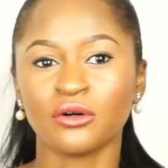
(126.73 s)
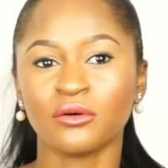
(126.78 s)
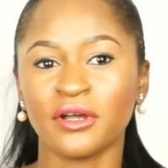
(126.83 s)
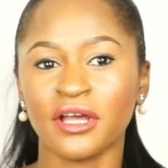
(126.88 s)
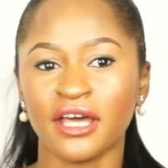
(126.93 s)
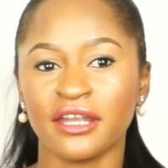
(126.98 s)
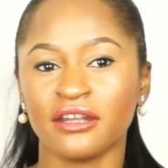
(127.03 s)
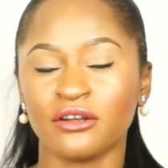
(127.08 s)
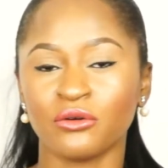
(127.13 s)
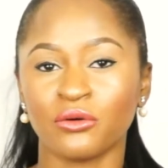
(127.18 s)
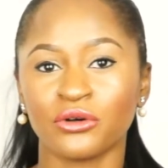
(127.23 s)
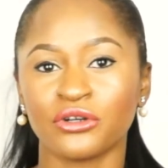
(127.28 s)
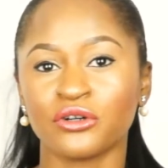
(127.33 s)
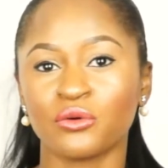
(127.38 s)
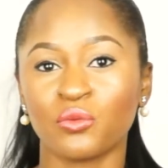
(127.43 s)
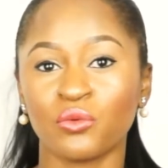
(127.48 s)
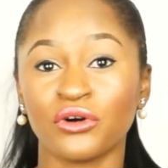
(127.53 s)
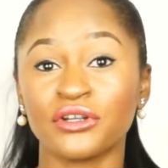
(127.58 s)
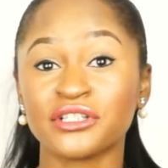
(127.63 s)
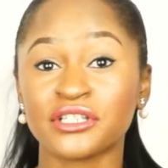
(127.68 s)
go ahead and
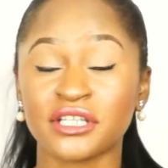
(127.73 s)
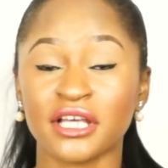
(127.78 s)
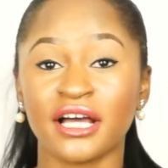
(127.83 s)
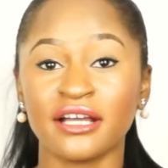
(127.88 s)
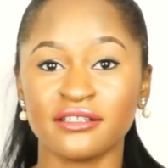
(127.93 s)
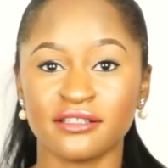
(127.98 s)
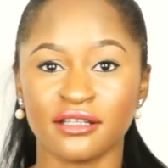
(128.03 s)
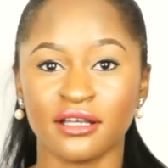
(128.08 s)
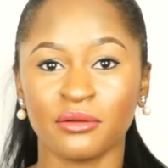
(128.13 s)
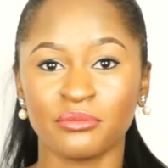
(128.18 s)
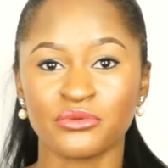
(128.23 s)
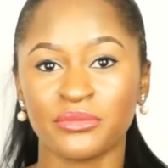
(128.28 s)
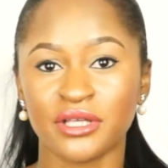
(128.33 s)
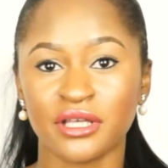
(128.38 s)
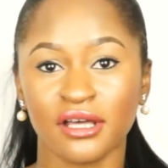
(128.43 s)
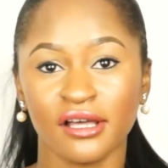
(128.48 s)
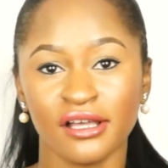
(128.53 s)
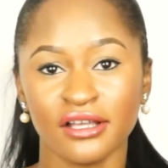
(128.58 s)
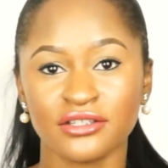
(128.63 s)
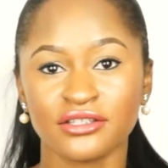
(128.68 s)
order one size up,
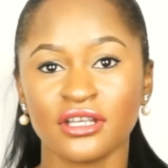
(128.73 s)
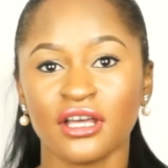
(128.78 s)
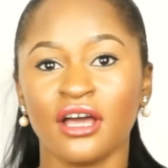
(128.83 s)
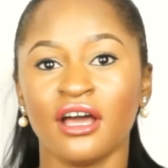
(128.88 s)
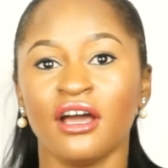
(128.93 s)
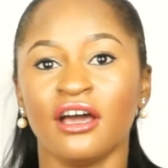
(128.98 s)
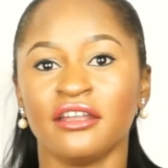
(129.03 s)
because